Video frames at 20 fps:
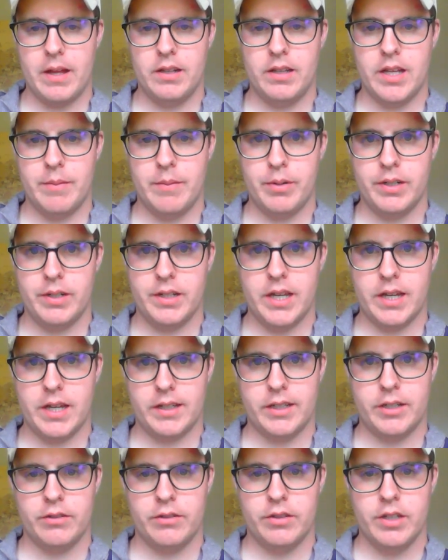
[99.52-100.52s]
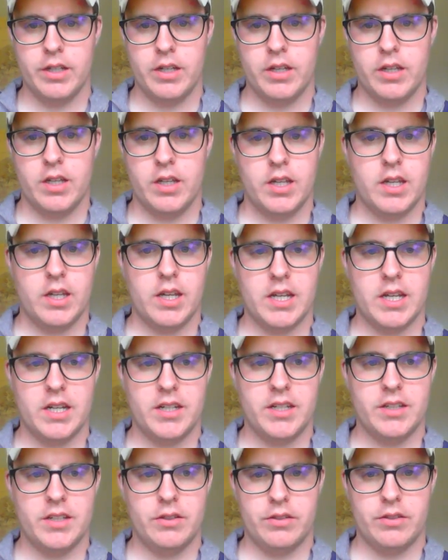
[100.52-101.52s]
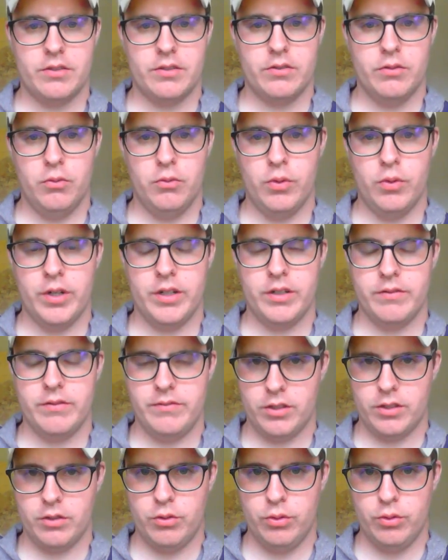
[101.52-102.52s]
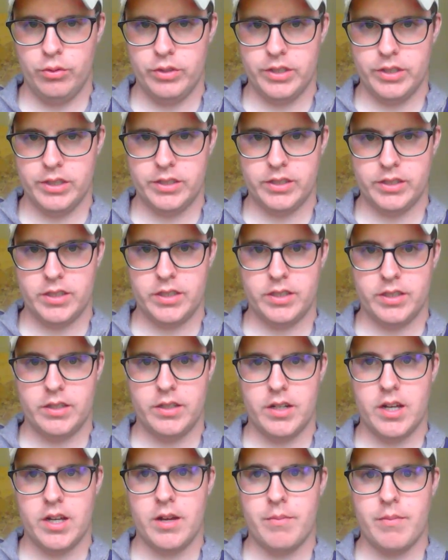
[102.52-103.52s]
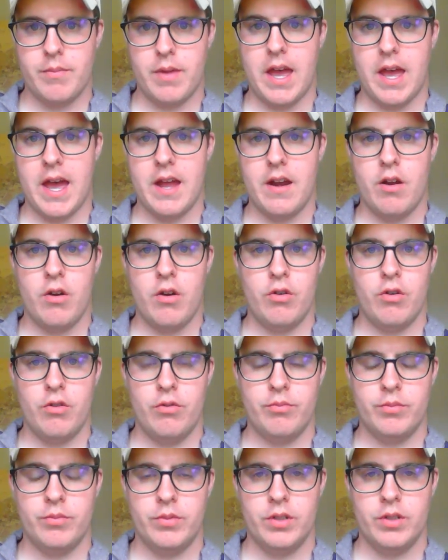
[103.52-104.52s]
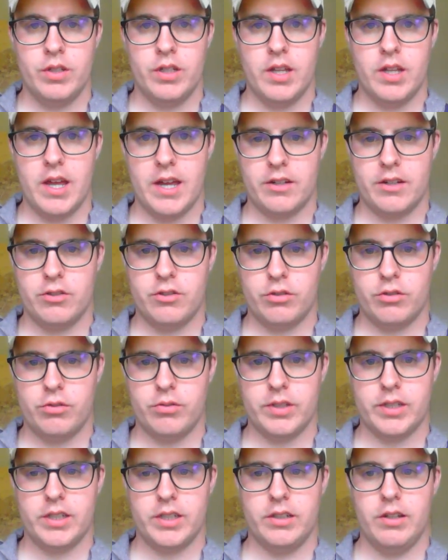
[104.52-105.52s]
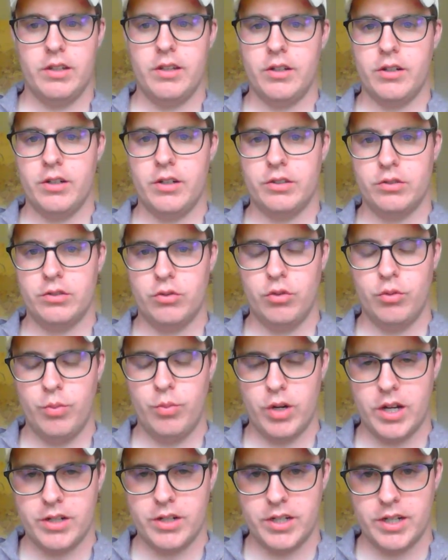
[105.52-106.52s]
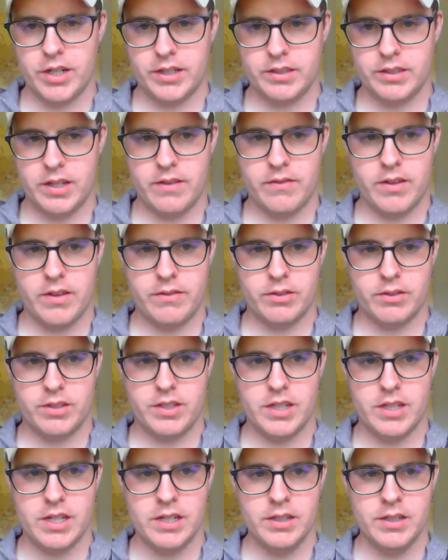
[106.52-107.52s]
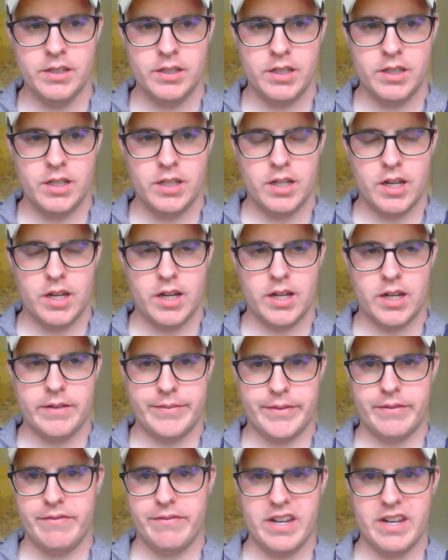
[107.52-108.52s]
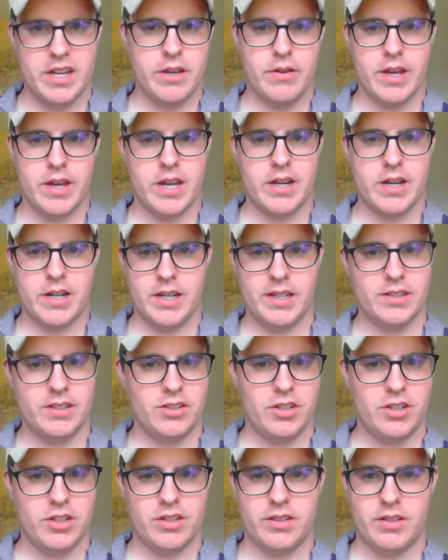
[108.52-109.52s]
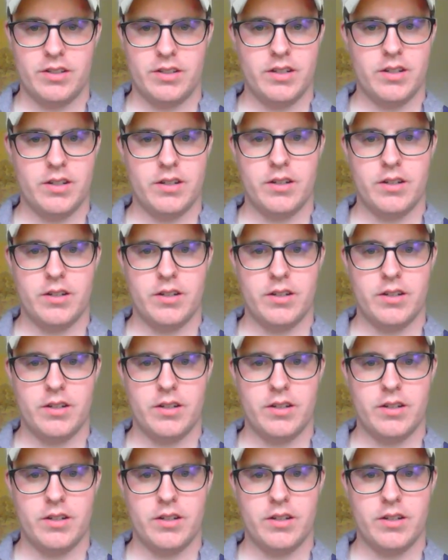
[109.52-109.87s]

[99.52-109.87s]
a leopard gecko. It is one of the coolest at-home extracurricular school projects I've ever seen. The video editing is just